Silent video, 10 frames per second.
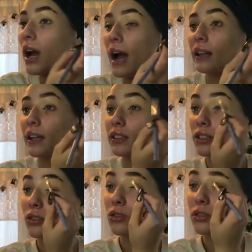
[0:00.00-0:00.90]
I like
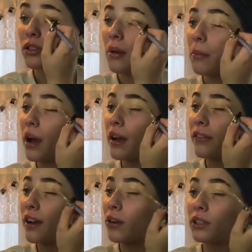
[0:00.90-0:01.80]
to use my
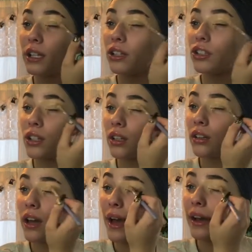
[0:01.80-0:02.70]

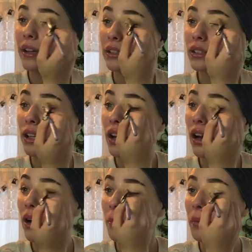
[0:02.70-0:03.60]
foundation as
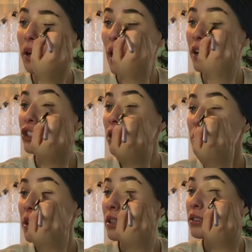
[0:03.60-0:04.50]
an eyeshadow
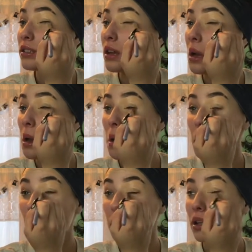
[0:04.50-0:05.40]
base
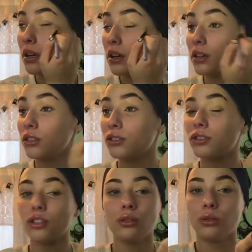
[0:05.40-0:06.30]

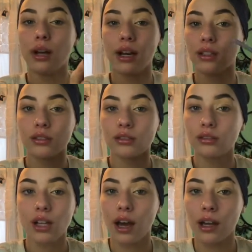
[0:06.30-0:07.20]
because who has
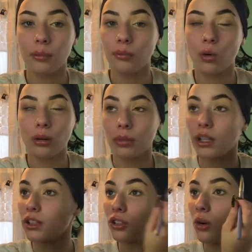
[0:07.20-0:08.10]
time or
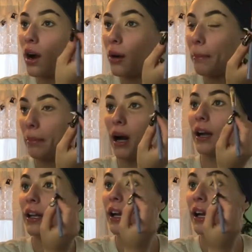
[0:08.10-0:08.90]
money to go out and buy